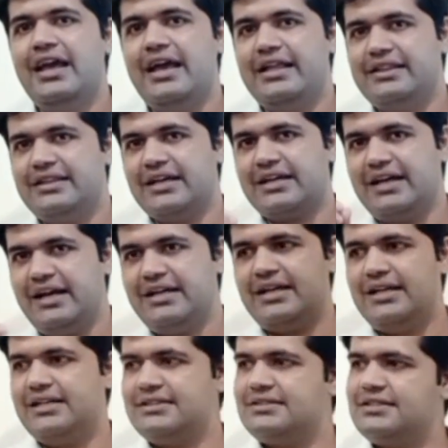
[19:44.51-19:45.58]
and the
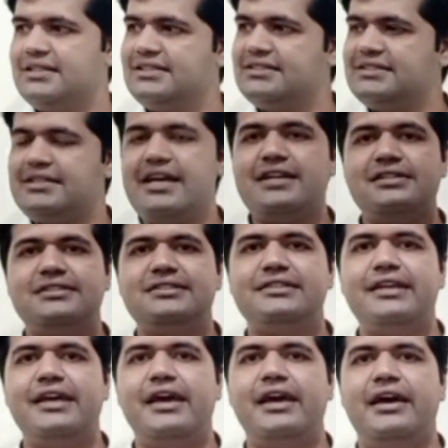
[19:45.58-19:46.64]
catalyst then stands
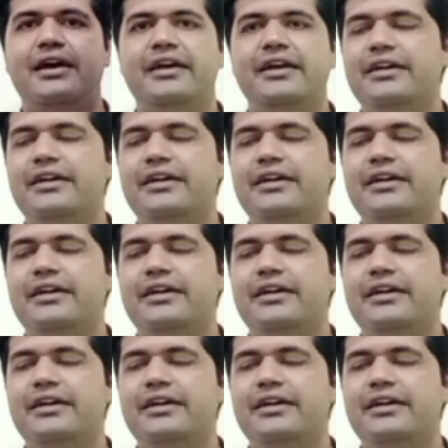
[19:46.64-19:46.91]
there.